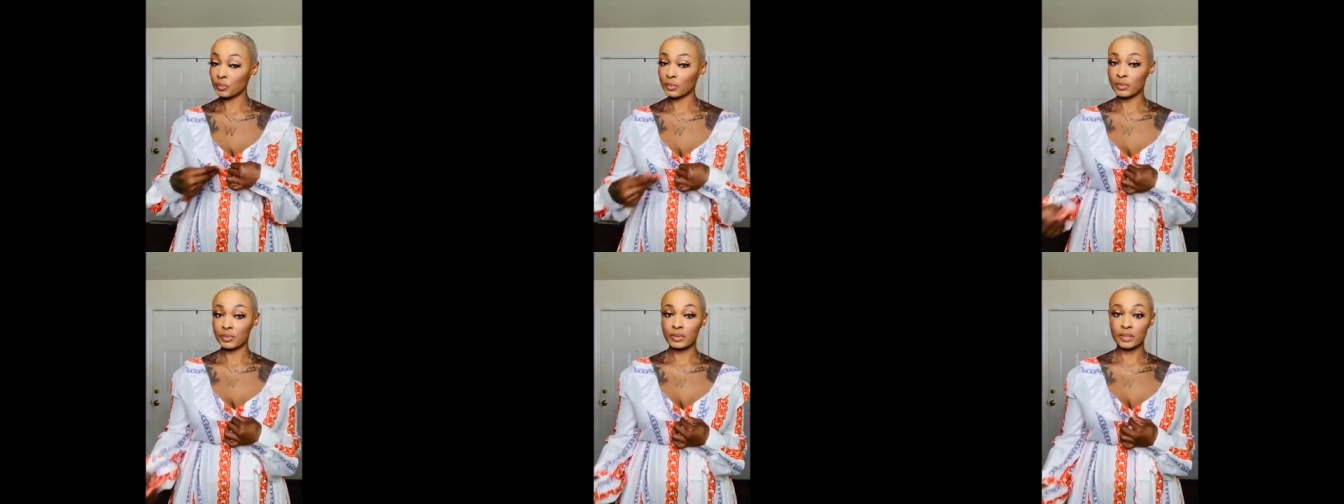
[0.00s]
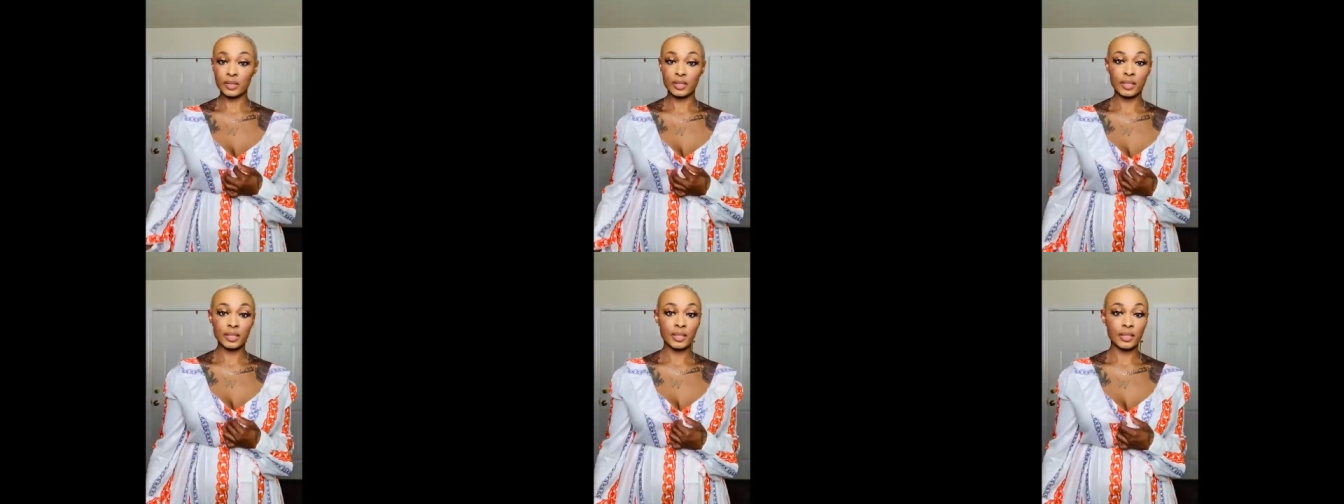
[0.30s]
I'm a,
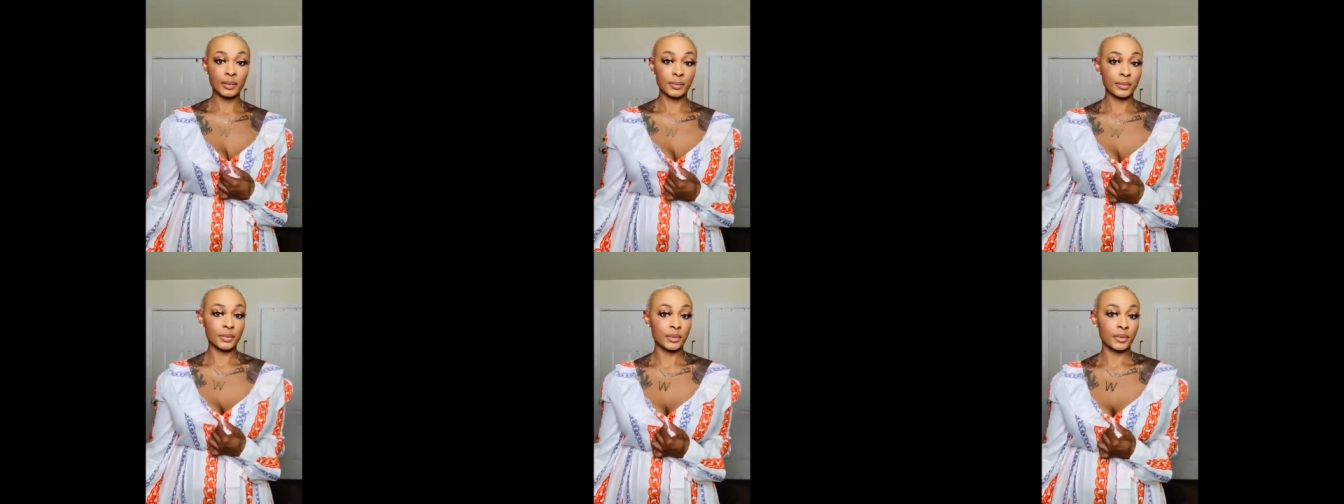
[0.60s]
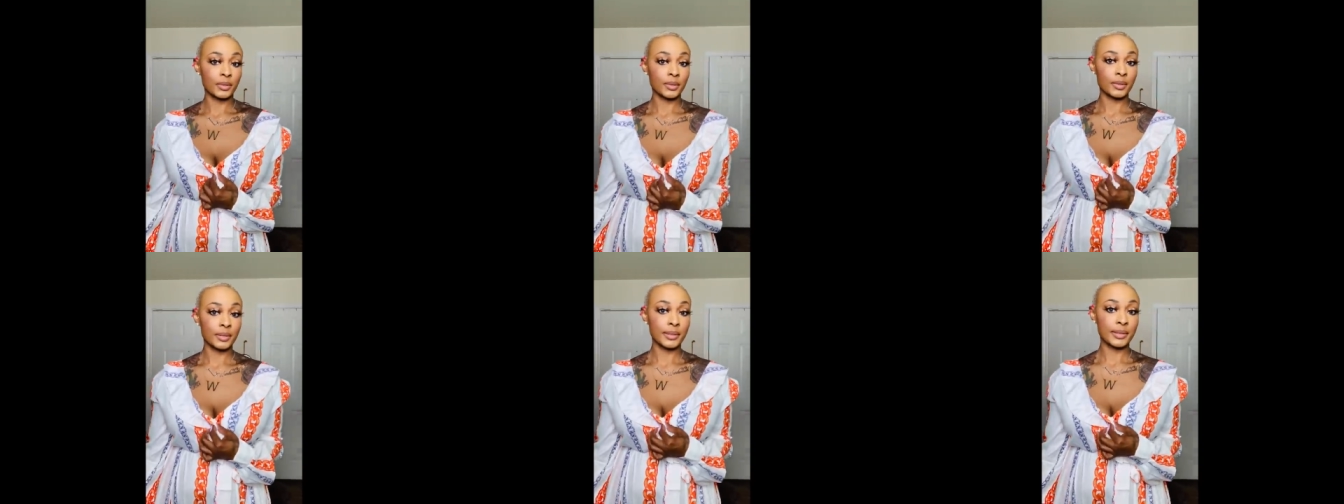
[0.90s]
I would put a
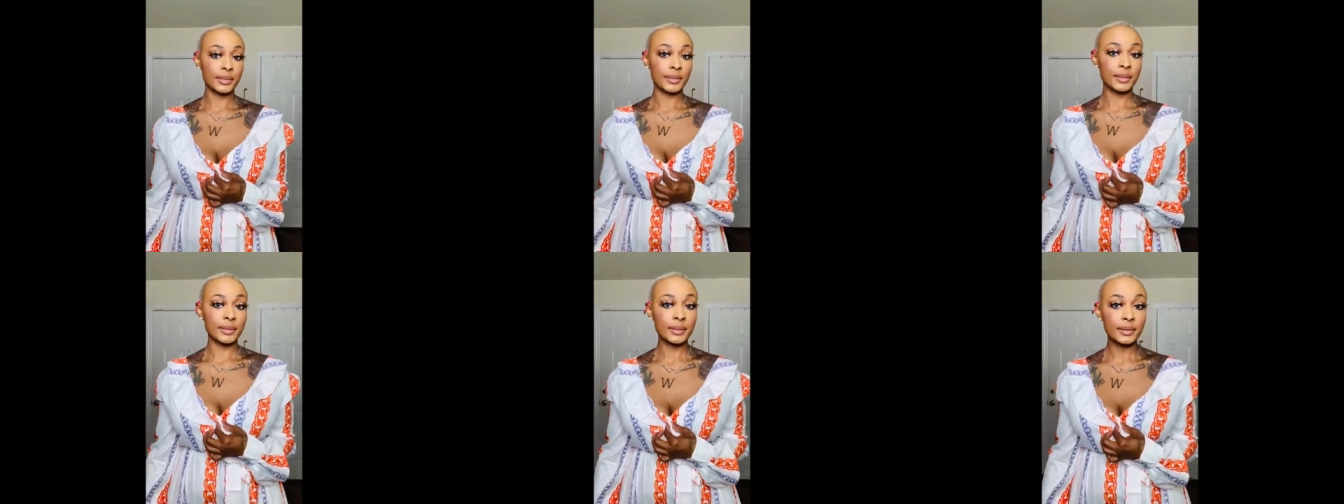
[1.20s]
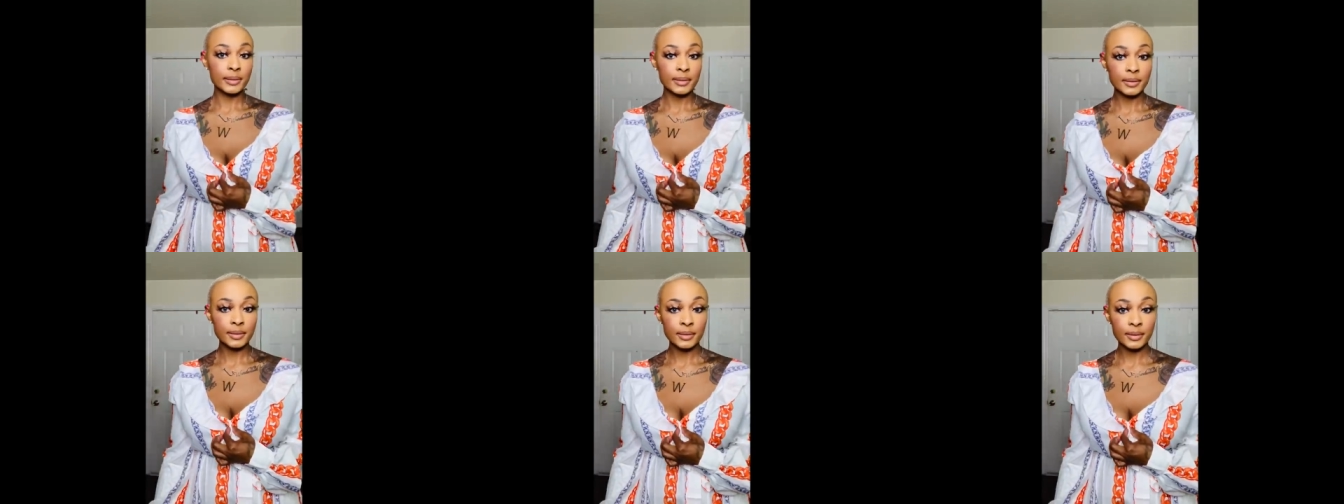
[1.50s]
pin there, but
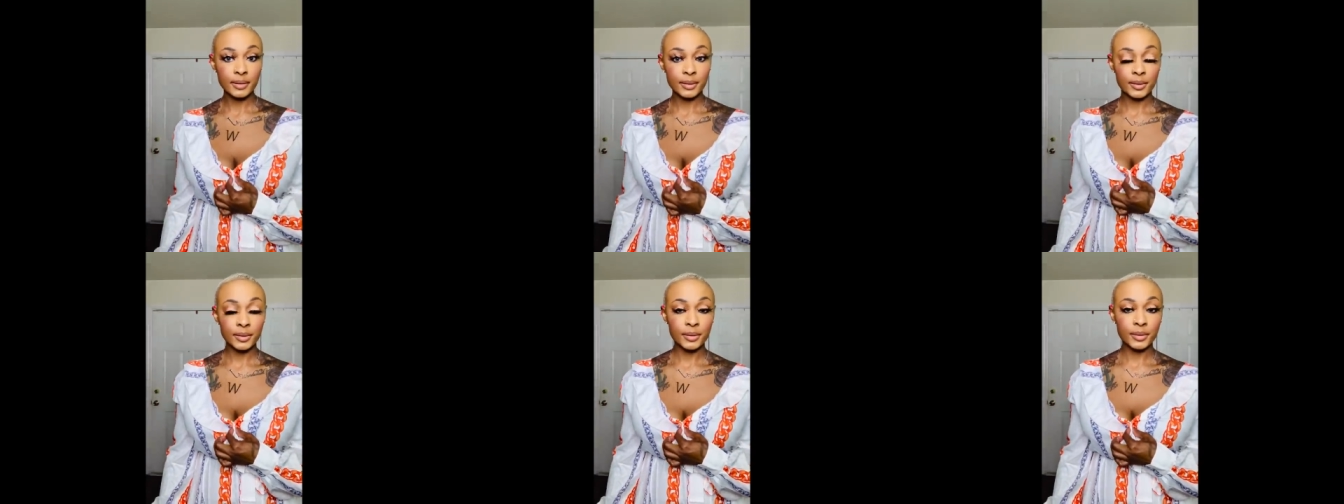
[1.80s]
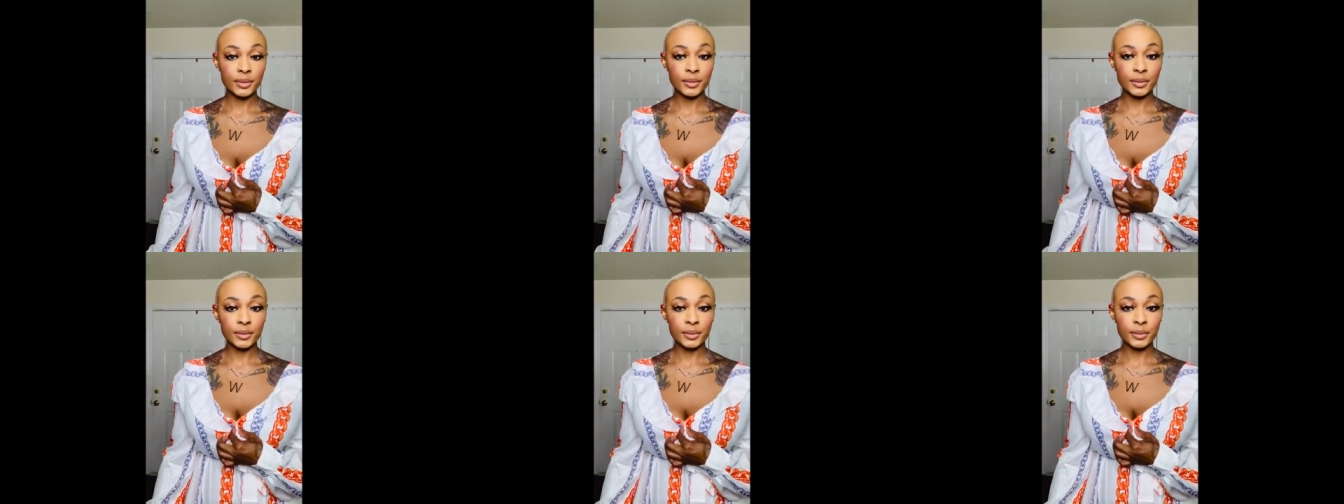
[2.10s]
I done I already
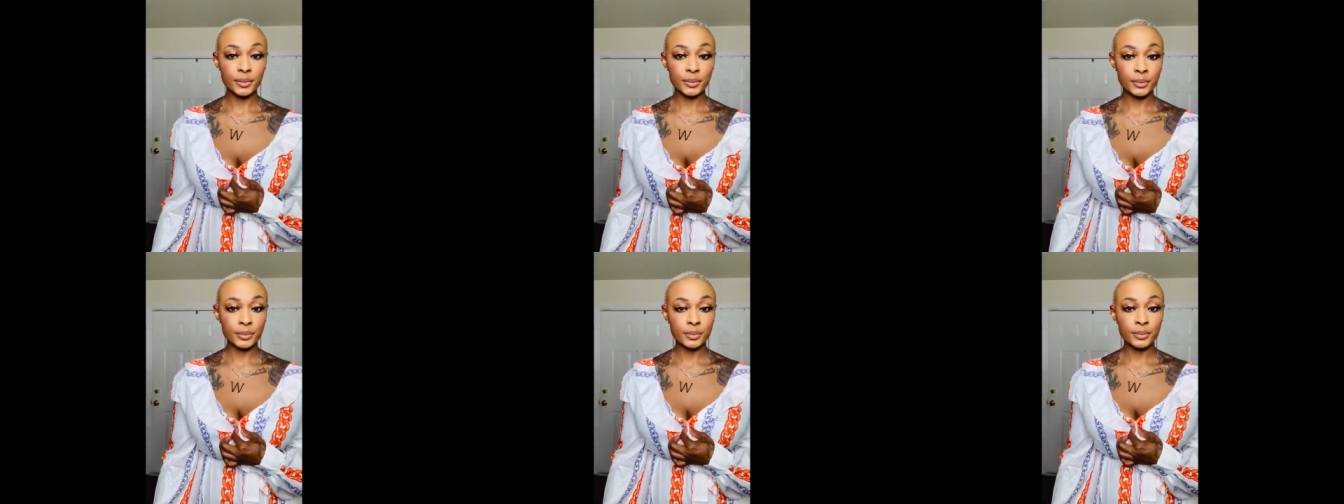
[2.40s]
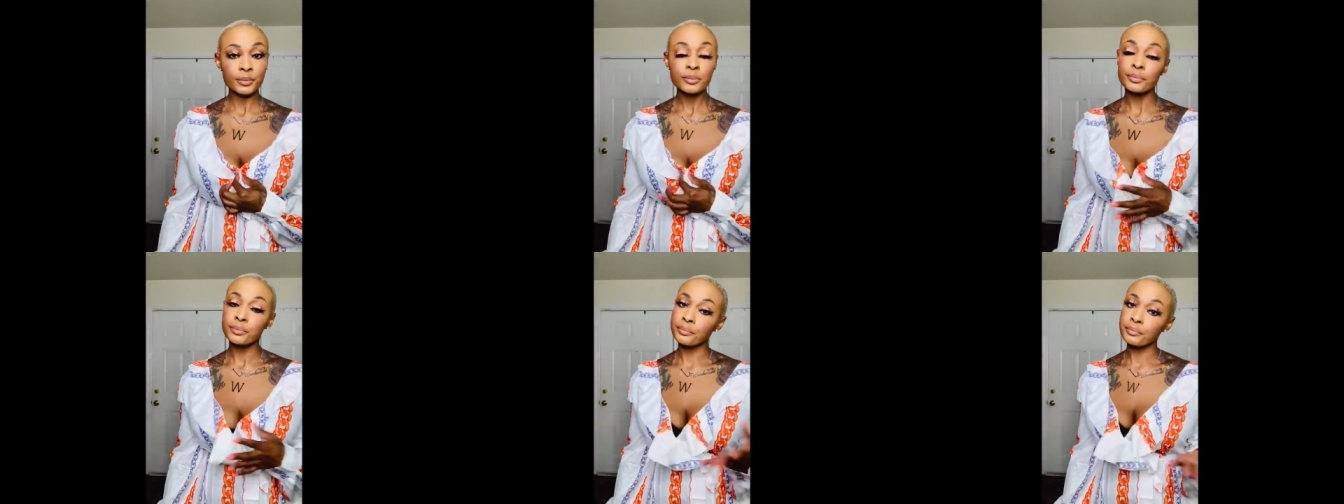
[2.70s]
got rid of this,
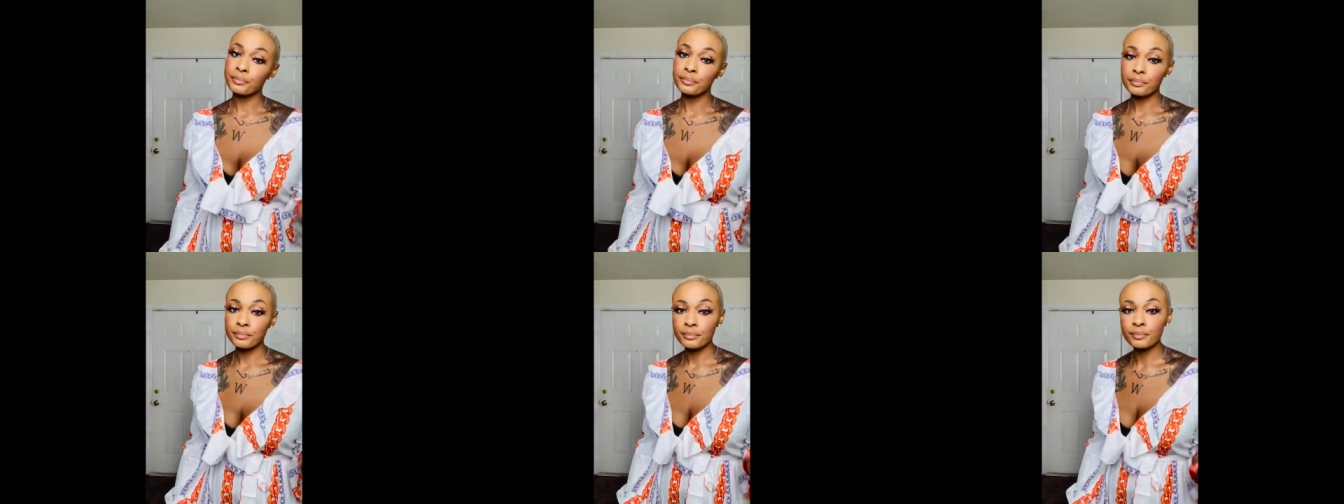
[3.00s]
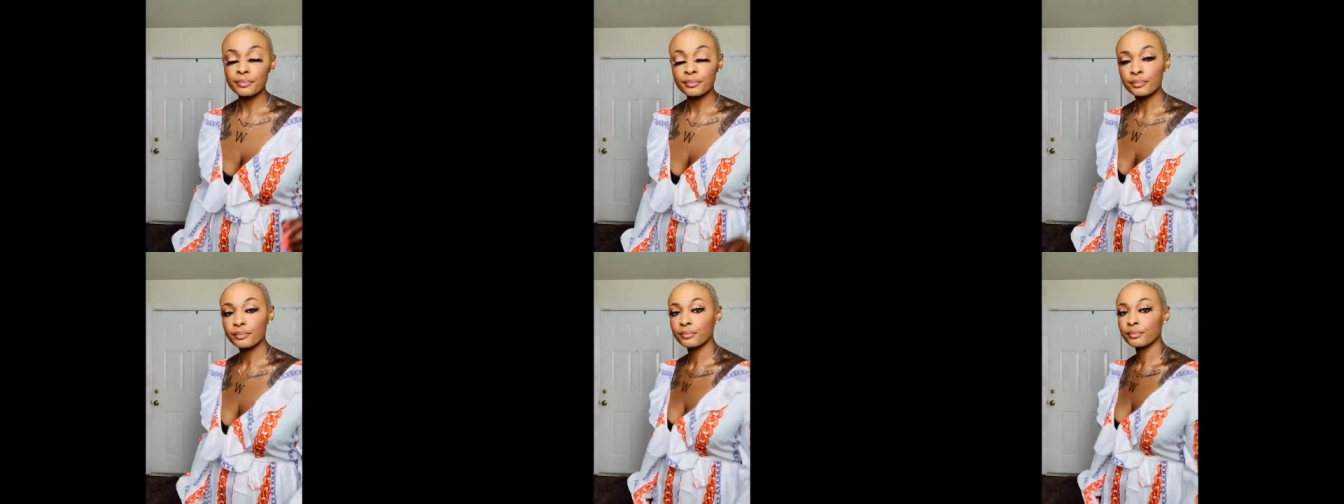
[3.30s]
but this was
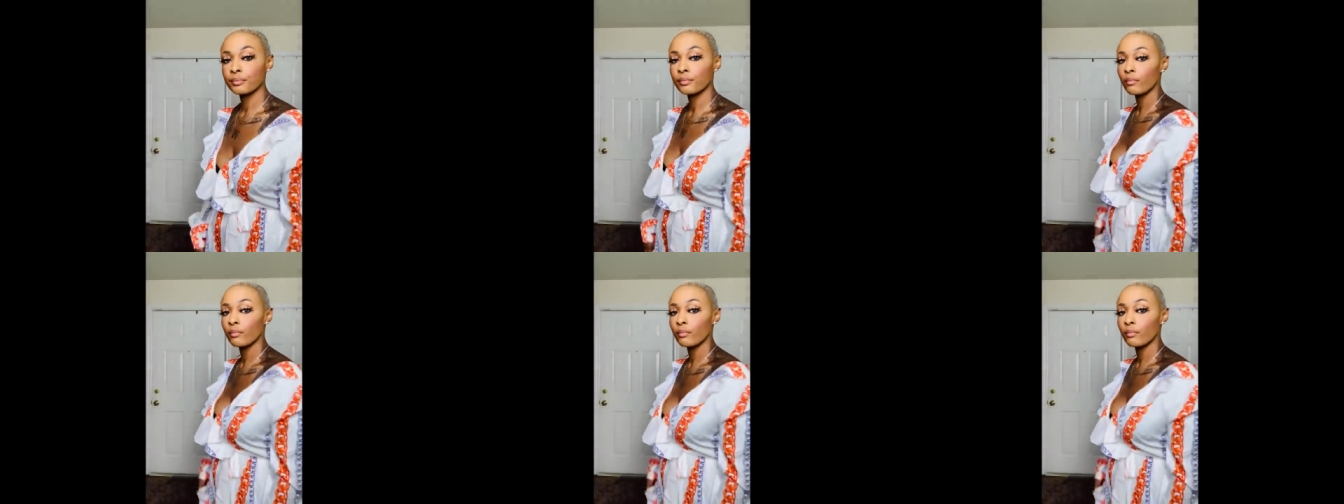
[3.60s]
gorgeous.